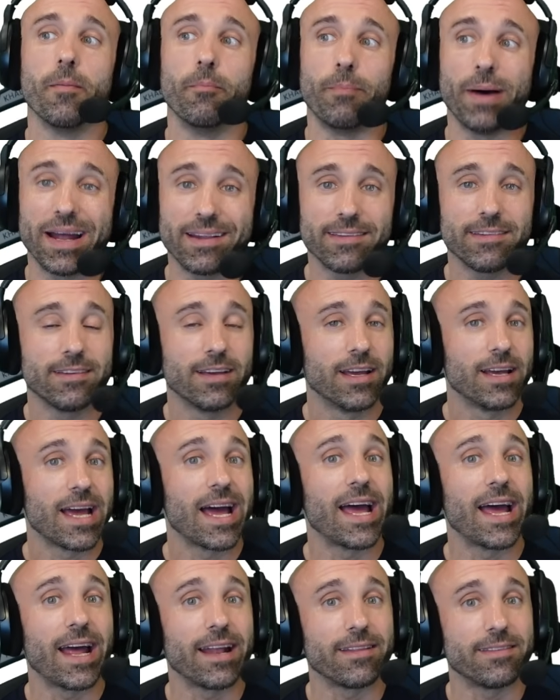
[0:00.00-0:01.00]
But
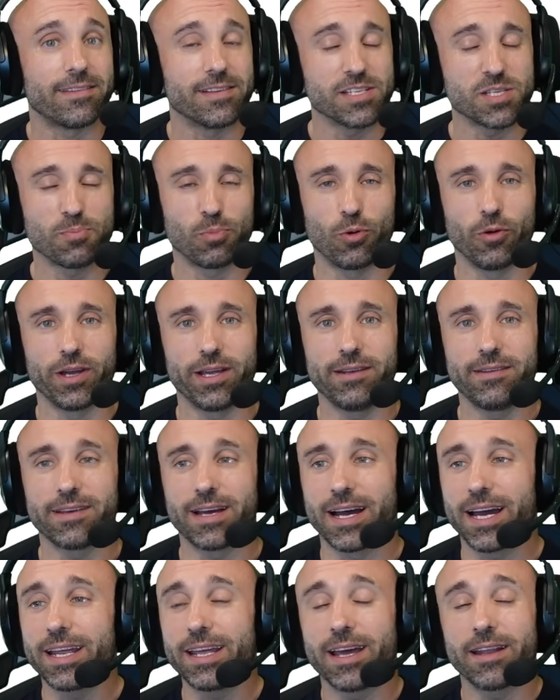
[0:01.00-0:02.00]
at this point,
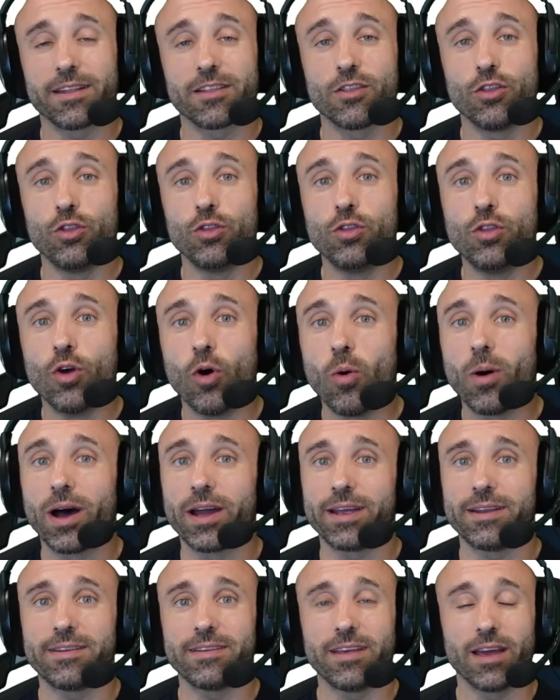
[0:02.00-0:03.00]
I had no
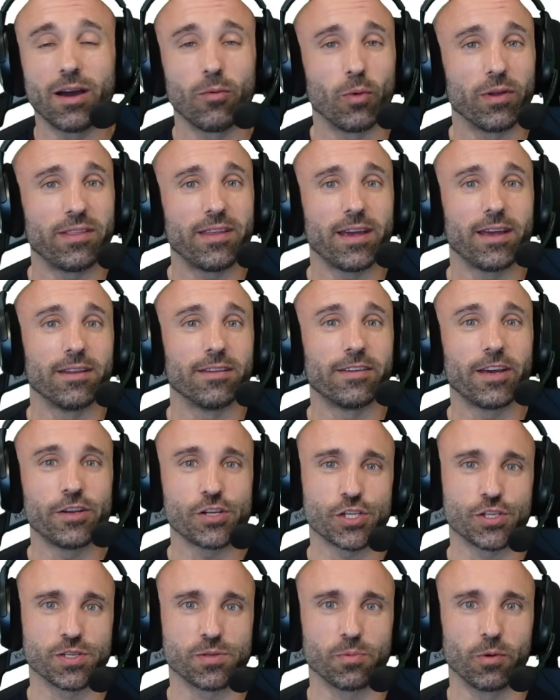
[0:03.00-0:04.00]
idea what their
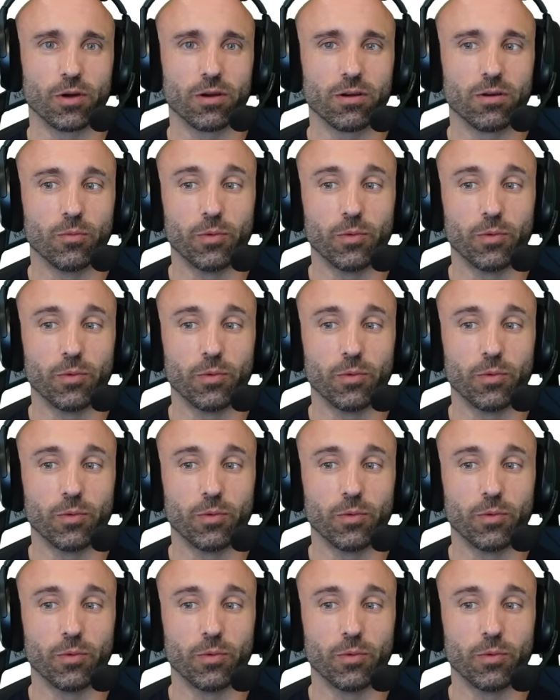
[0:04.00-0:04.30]
intentions were.